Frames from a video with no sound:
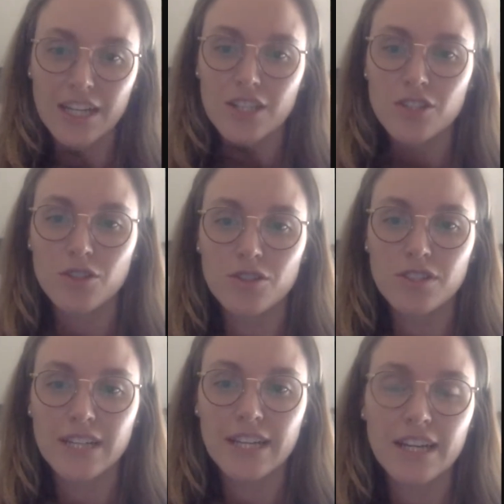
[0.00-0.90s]
So
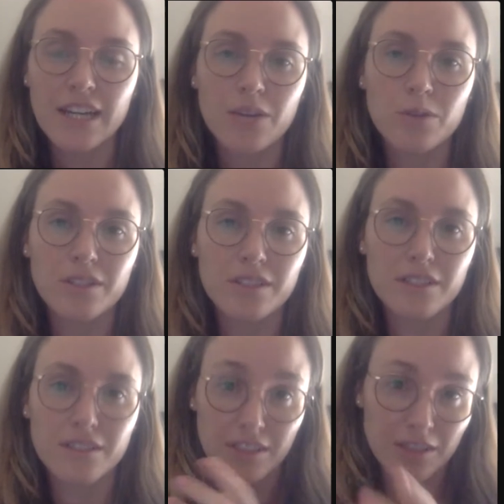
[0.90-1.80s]
today I will
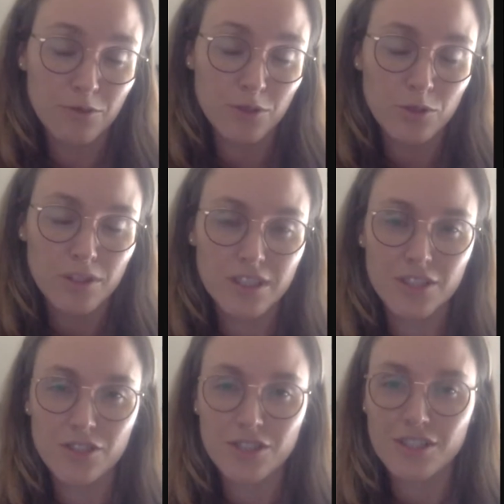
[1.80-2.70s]
give you an
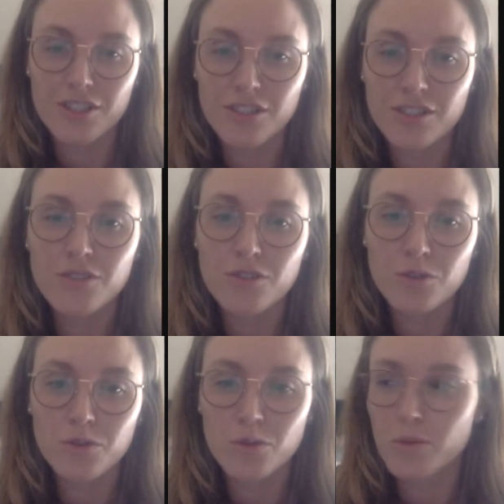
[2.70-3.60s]
introduction
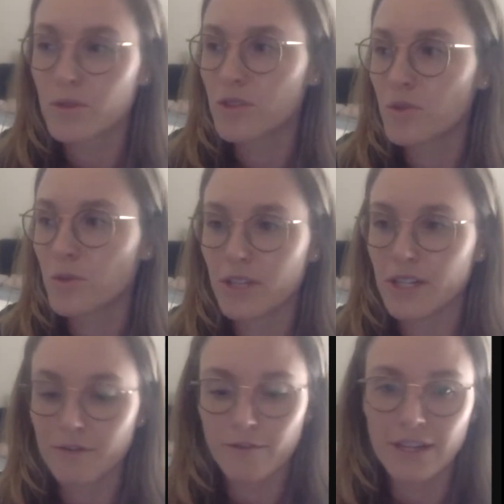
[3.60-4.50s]
to what
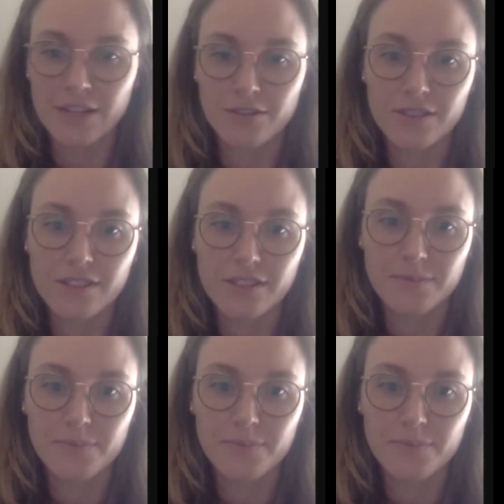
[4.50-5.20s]
I found.